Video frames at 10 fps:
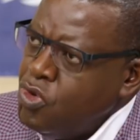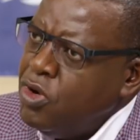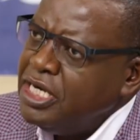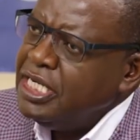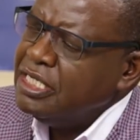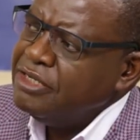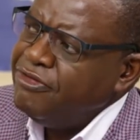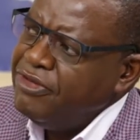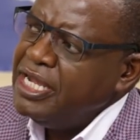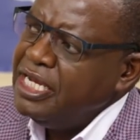what has
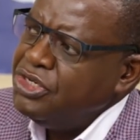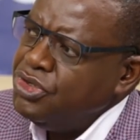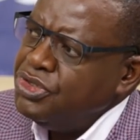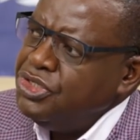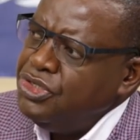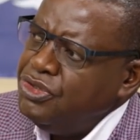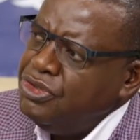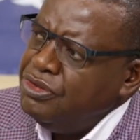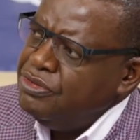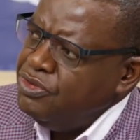failure taught you?
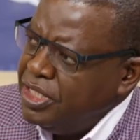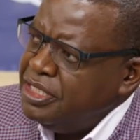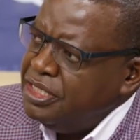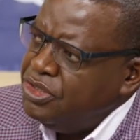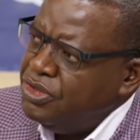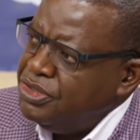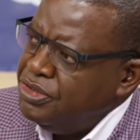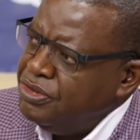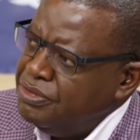What has it taught you?